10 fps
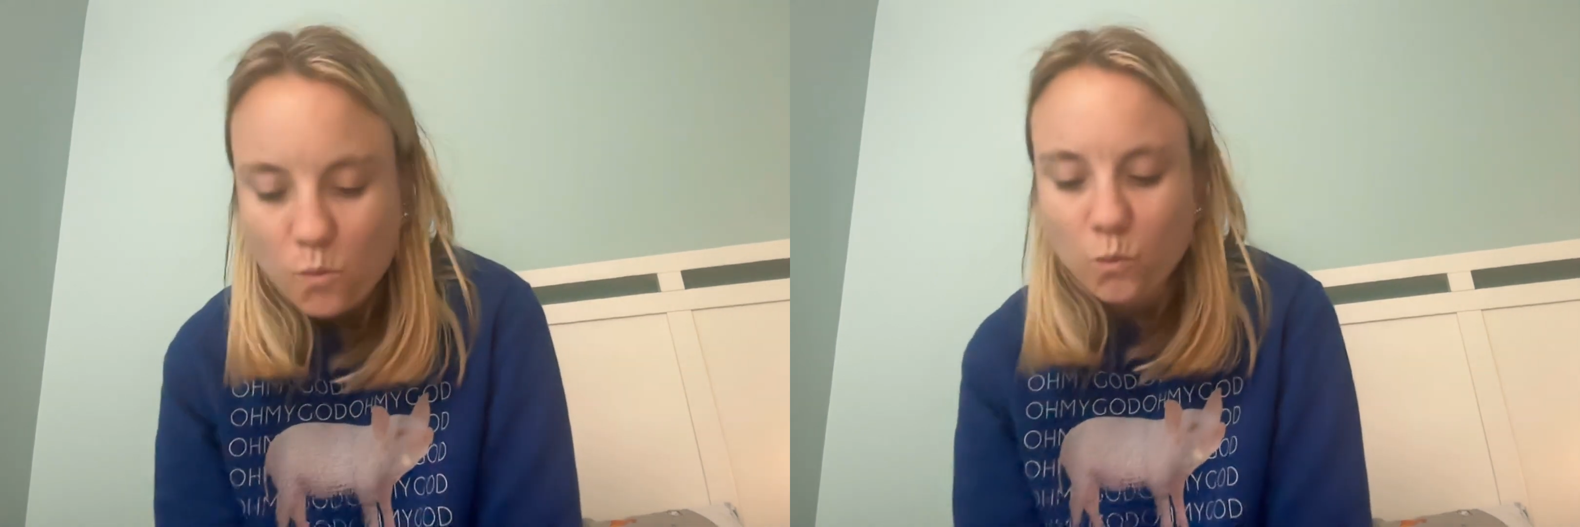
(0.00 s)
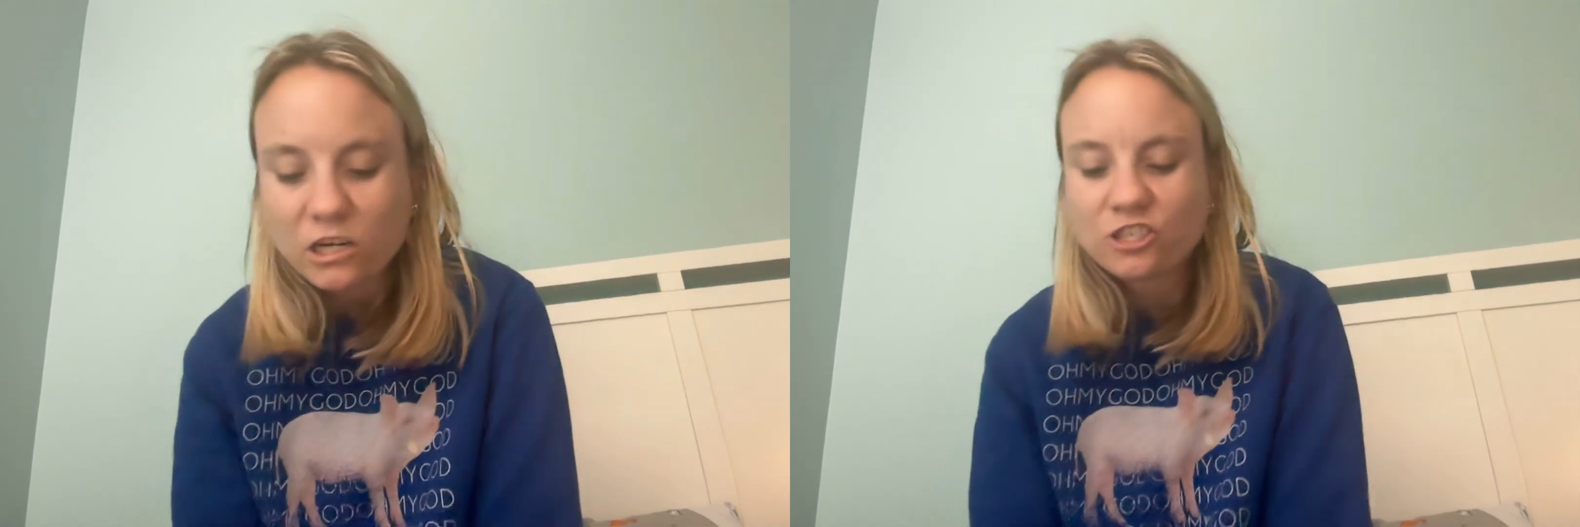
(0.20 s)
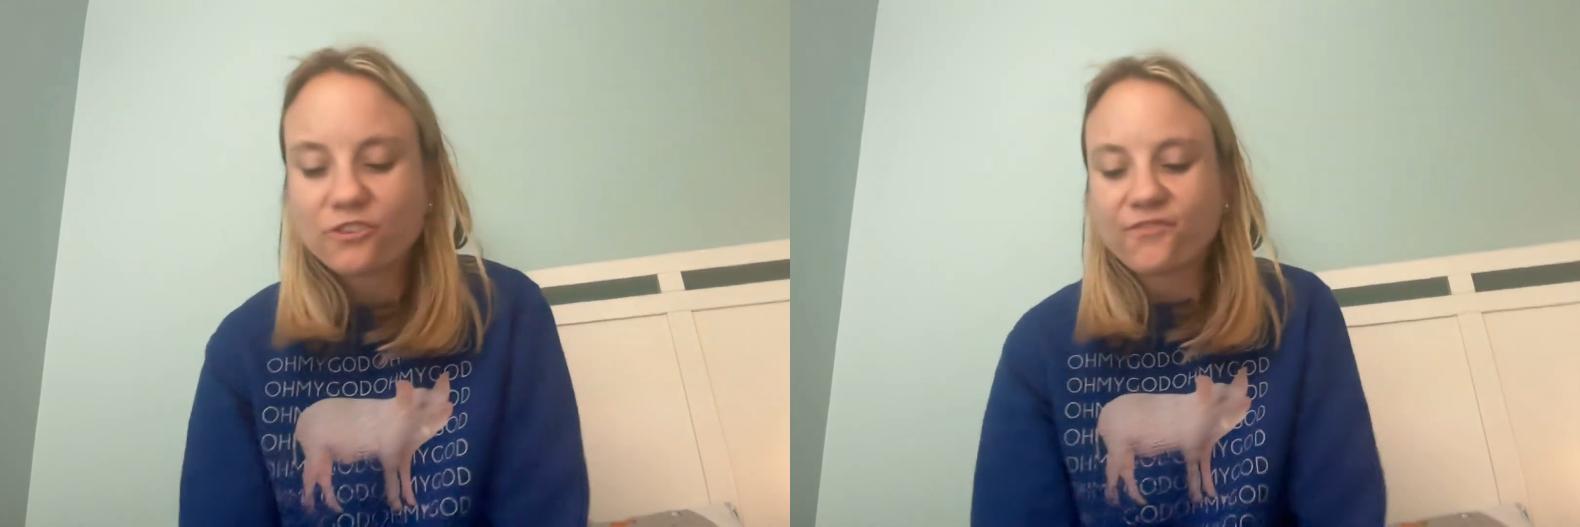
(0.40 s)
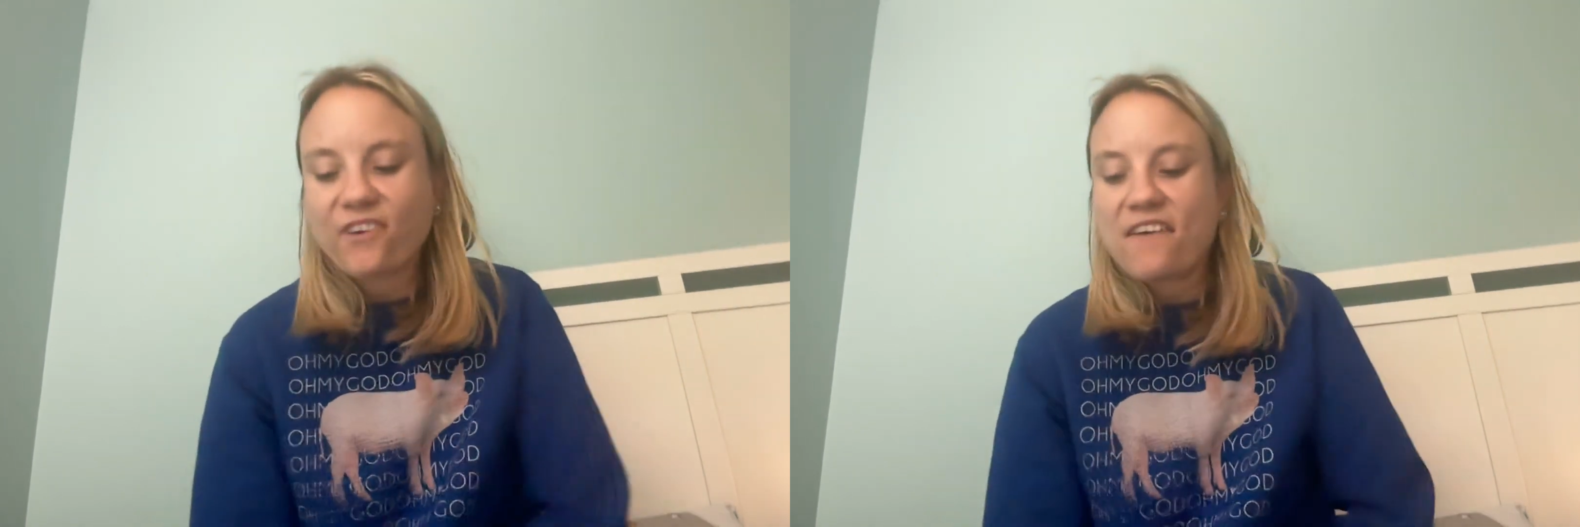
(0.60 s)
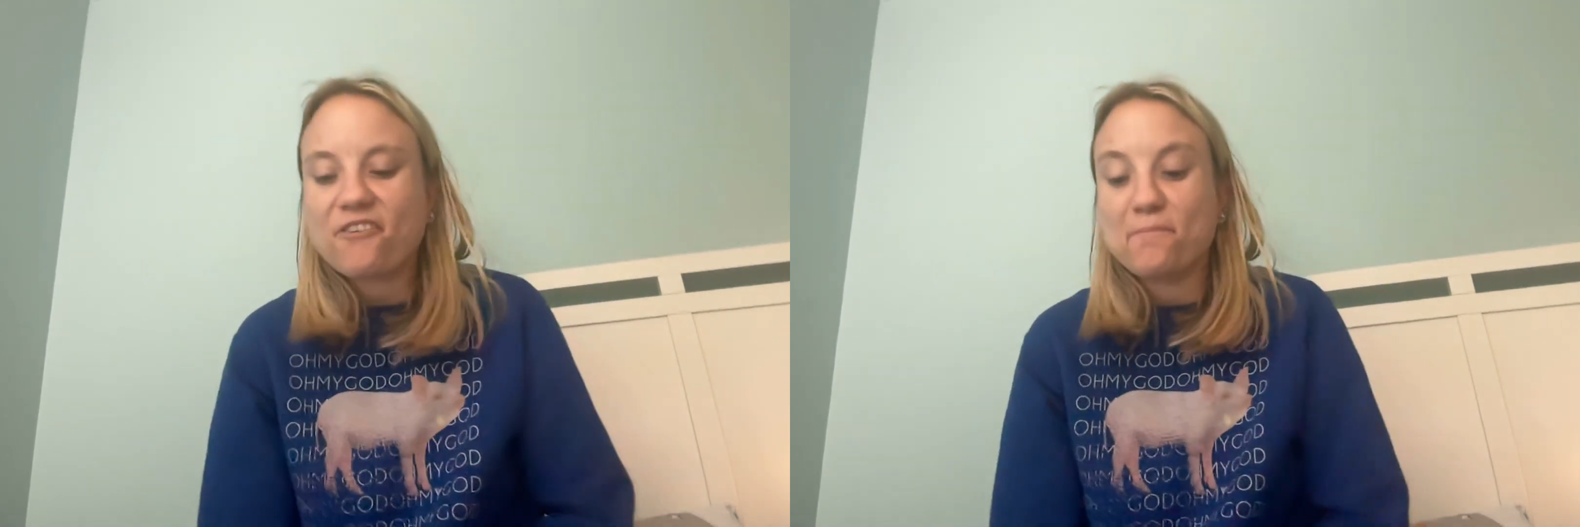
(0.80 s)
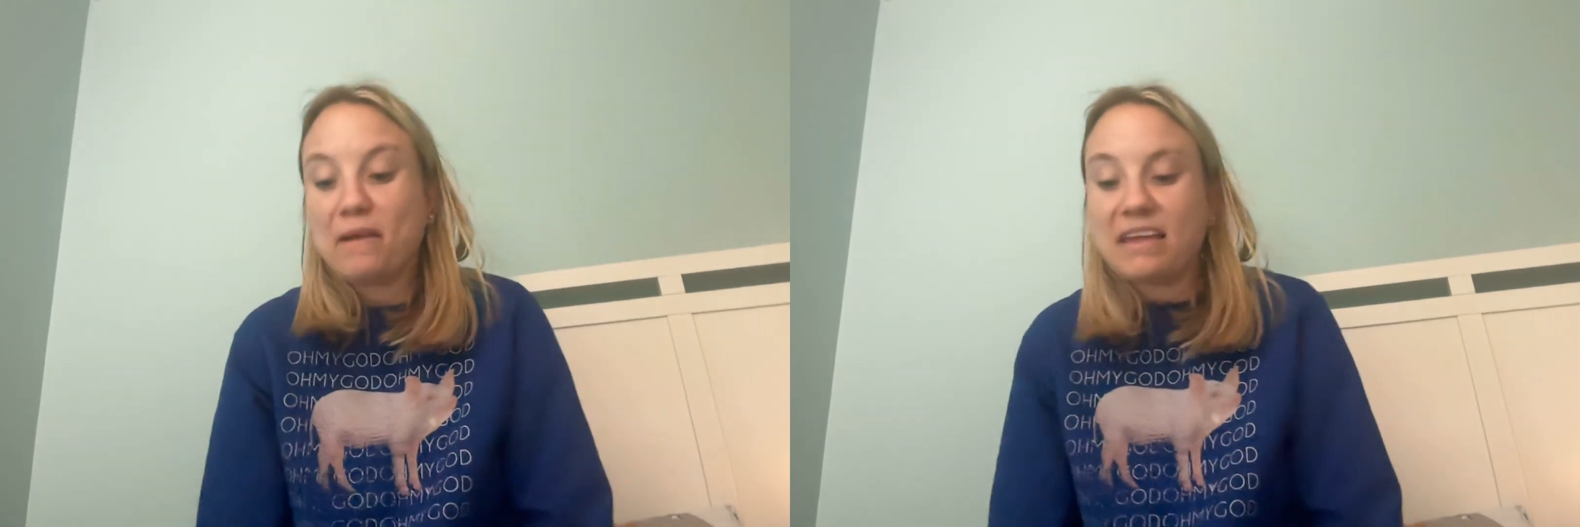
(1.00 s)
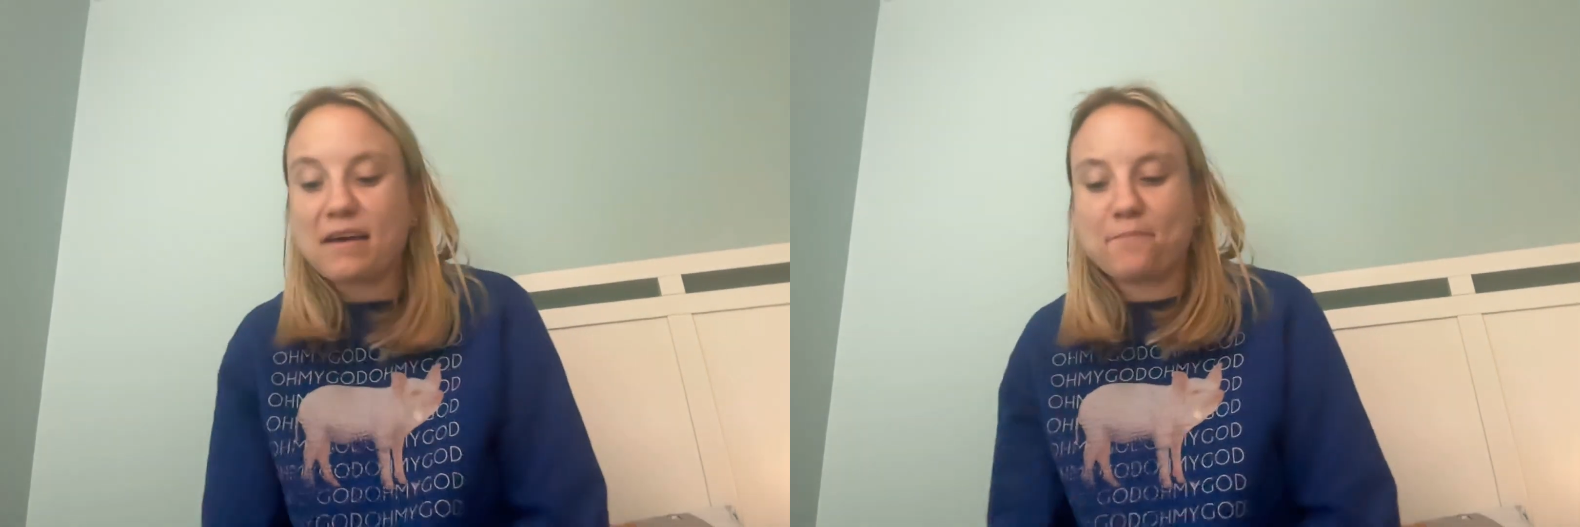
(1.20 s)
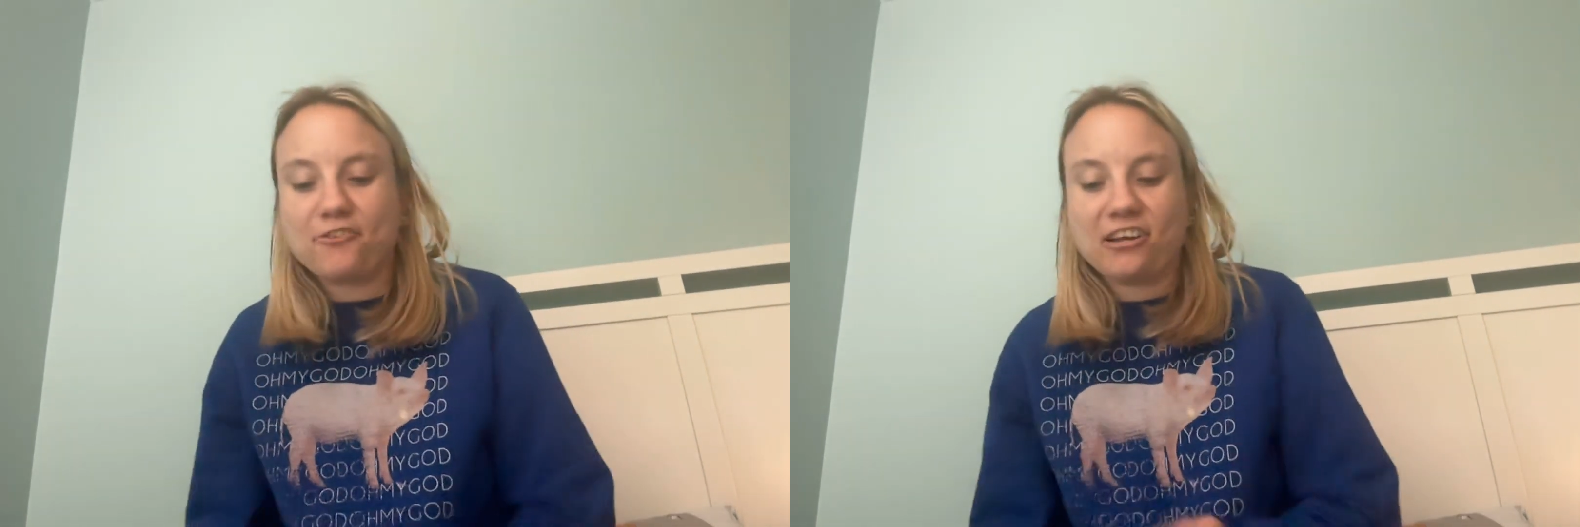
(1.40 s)
What's your favorite
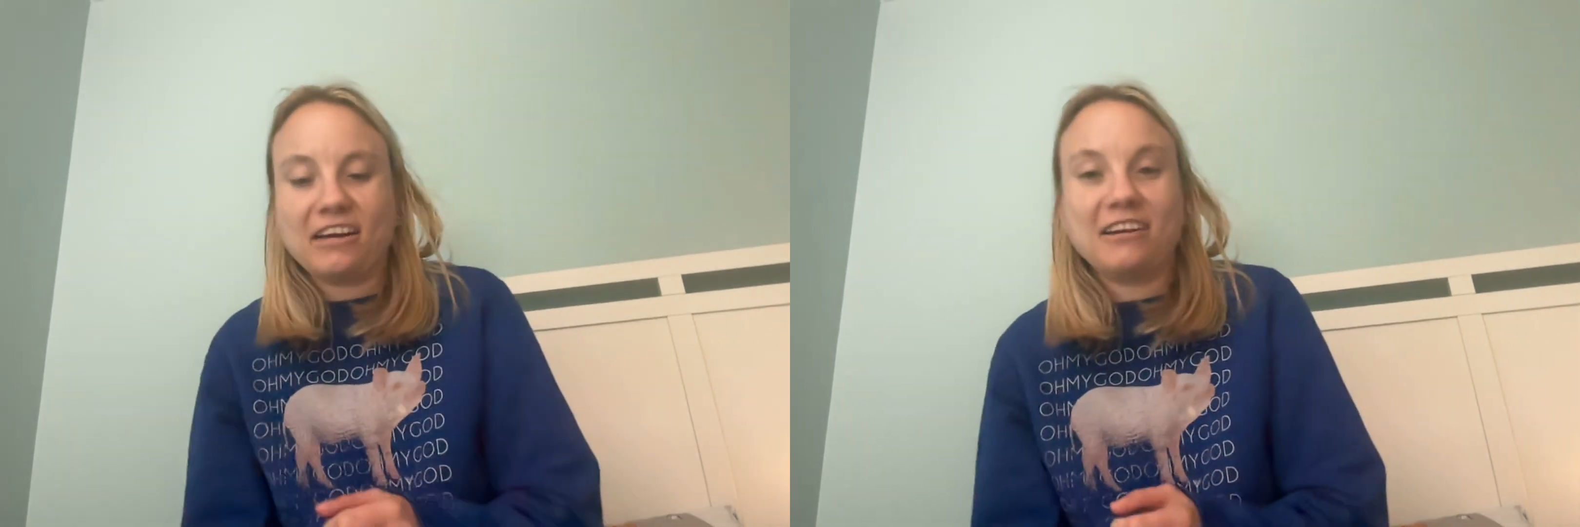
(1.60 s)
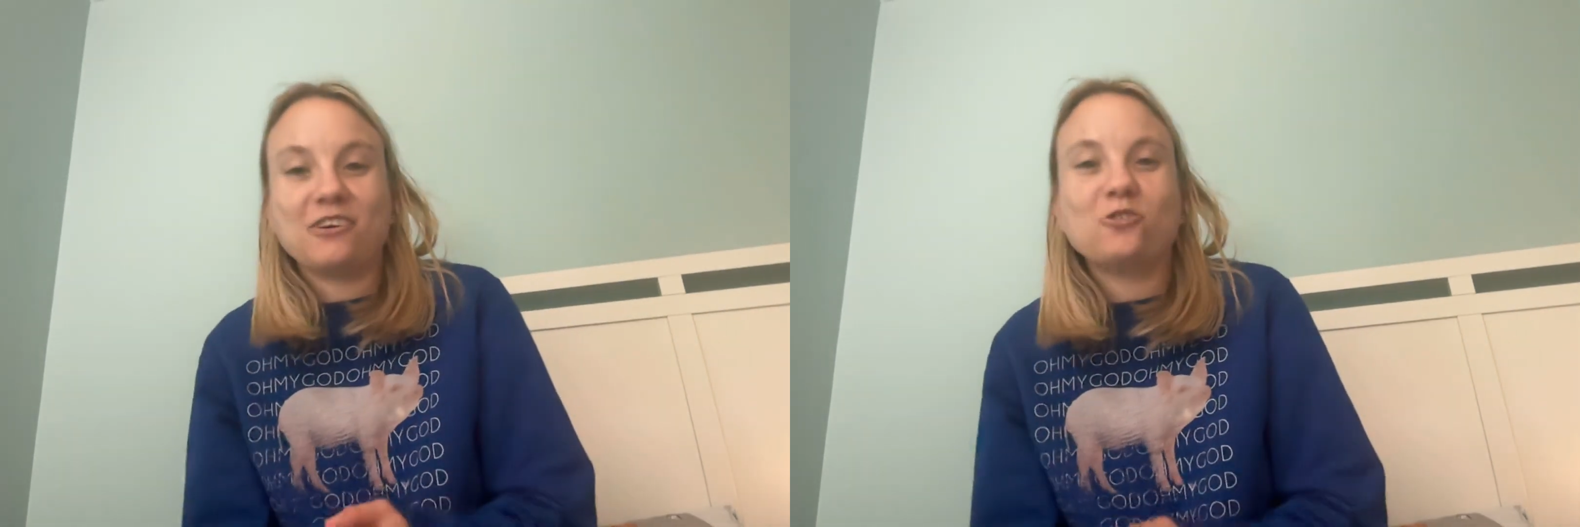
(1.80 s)
makeup brand?